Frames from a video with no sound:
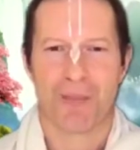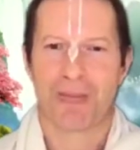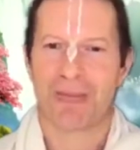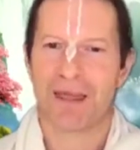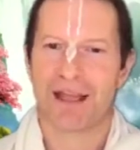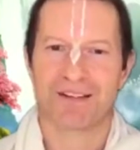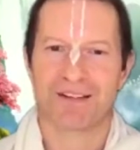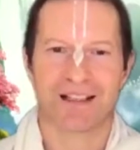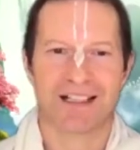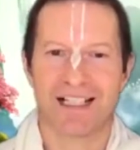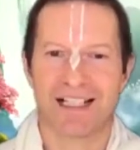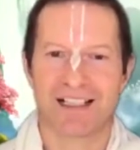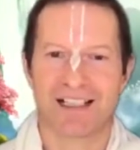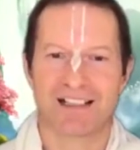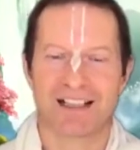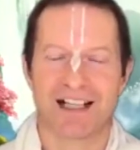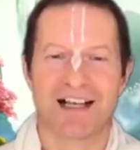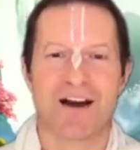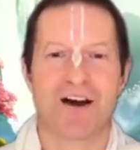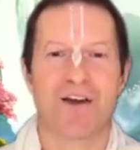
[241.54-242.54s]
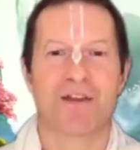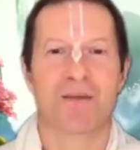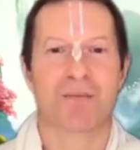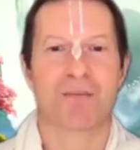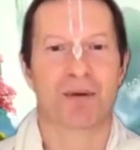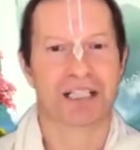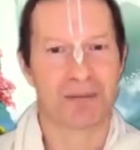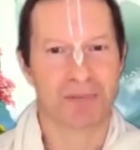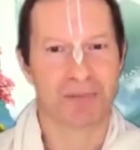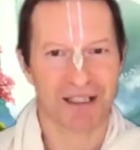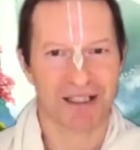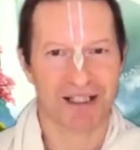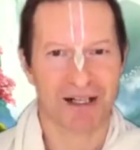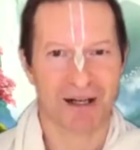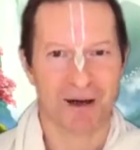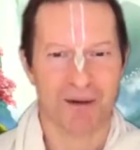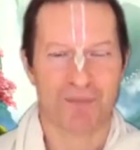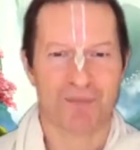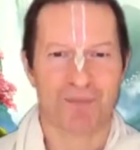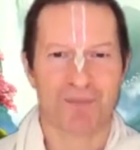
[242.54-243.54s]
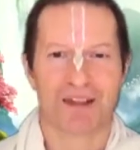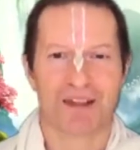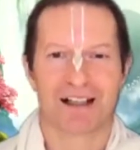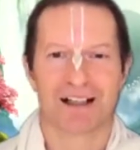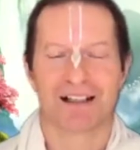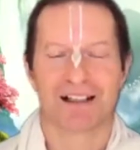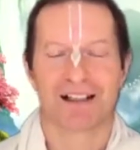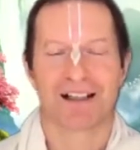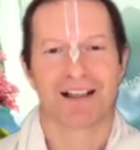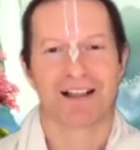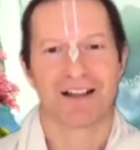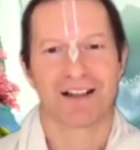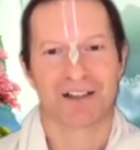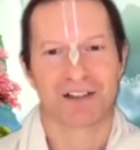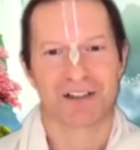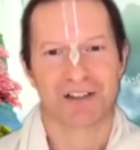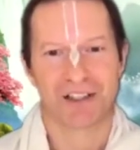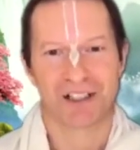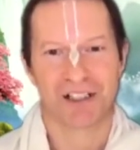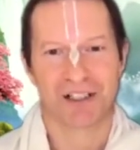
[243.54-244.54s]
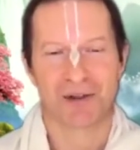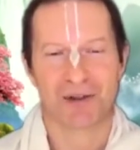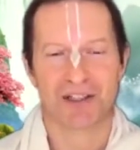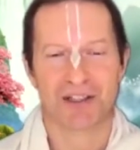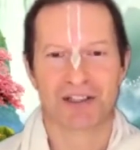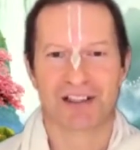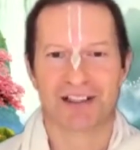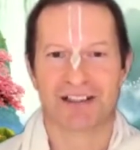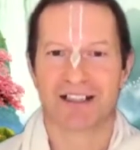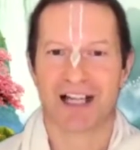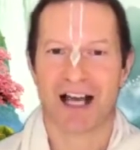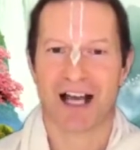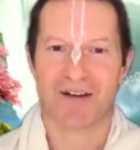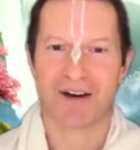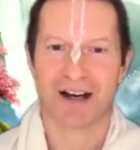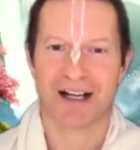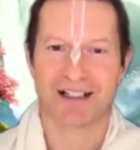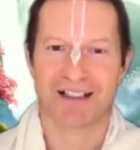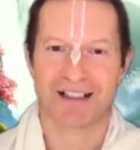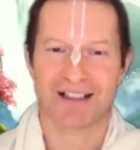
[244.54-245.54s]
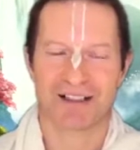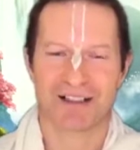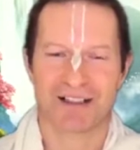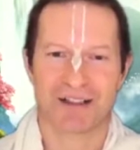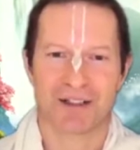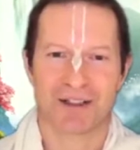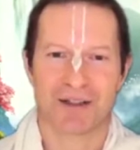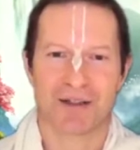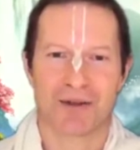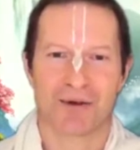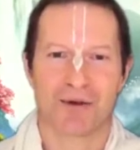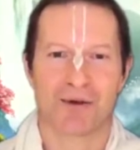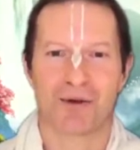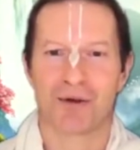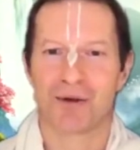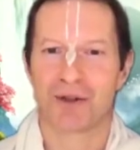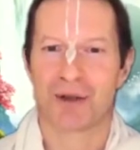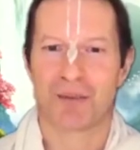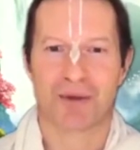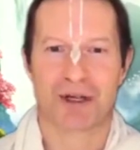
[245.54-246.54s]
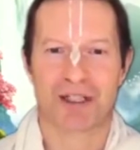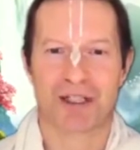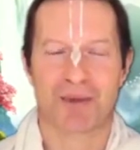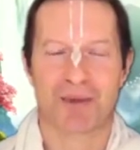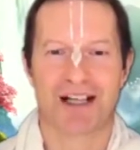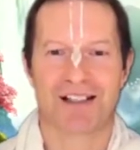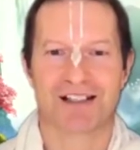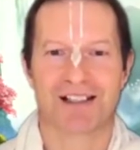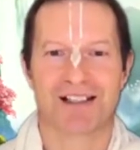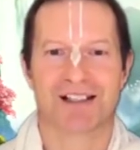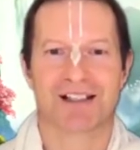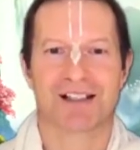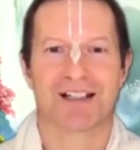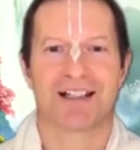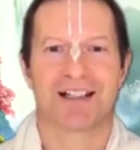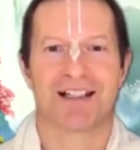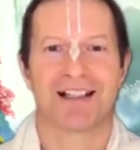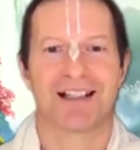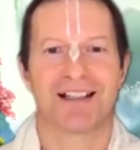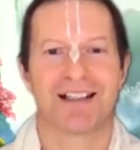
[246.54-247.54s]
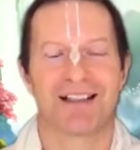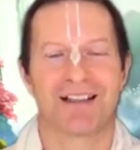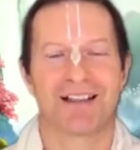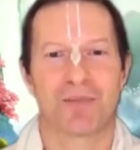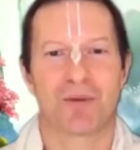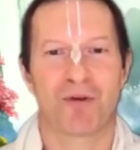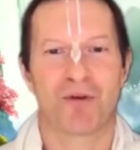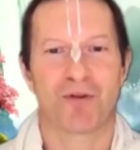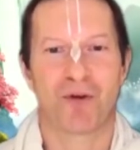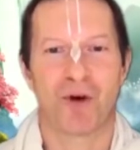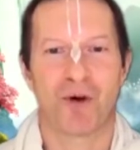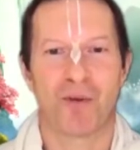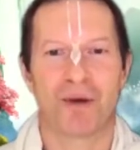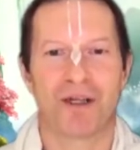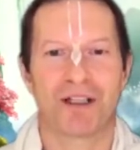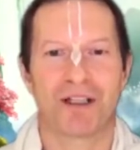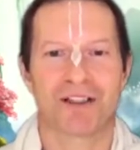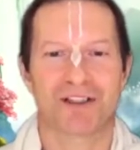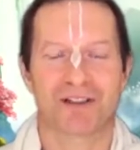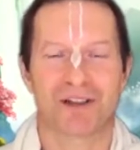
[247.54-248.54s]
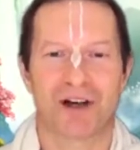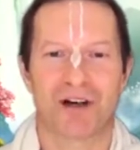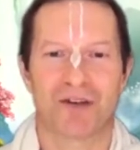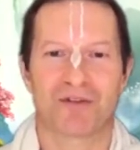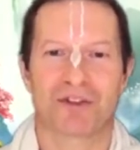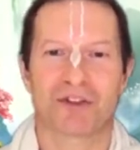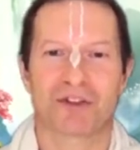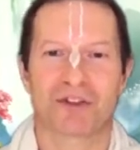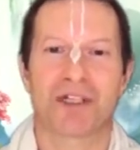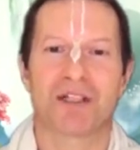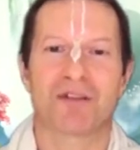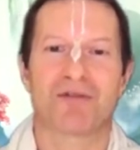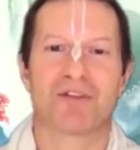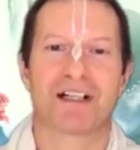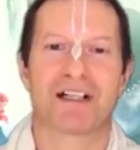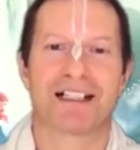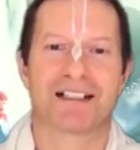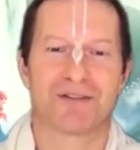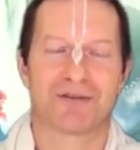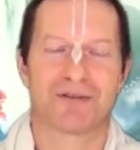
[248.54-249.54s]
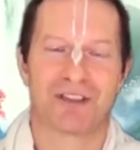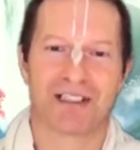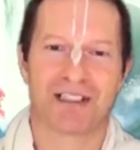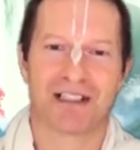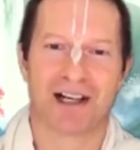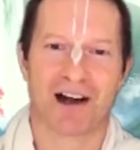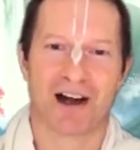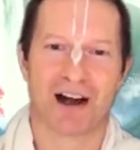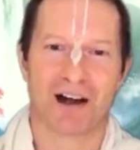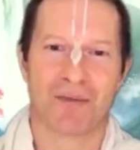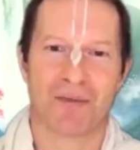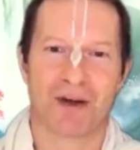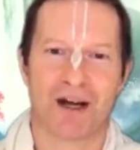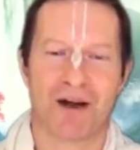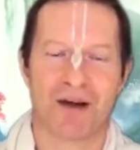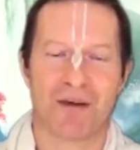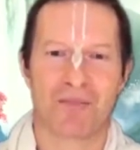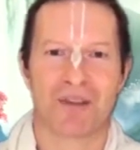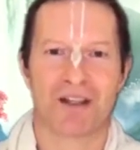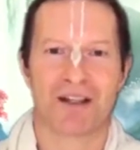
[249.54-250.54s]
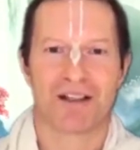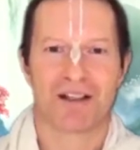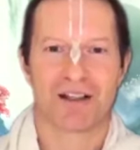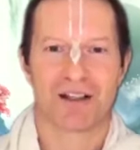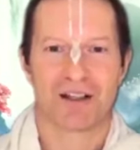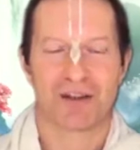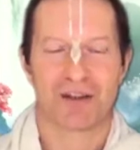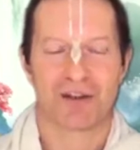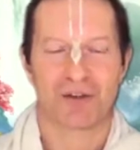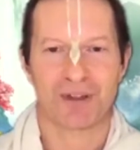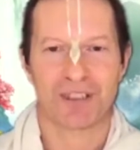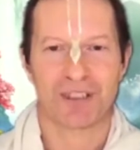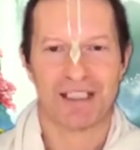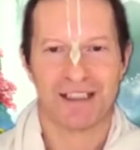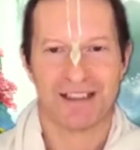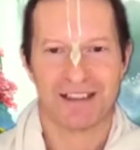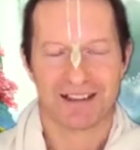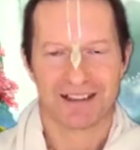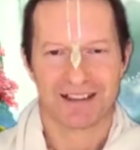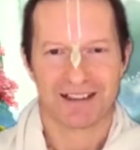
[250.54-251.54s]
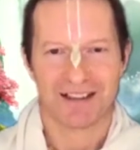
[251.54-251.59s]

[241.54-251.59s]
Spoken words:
Then the next day on the Pratipada, Sri Krishna directed all the Brijbasis in the performance of three Vida Karma, three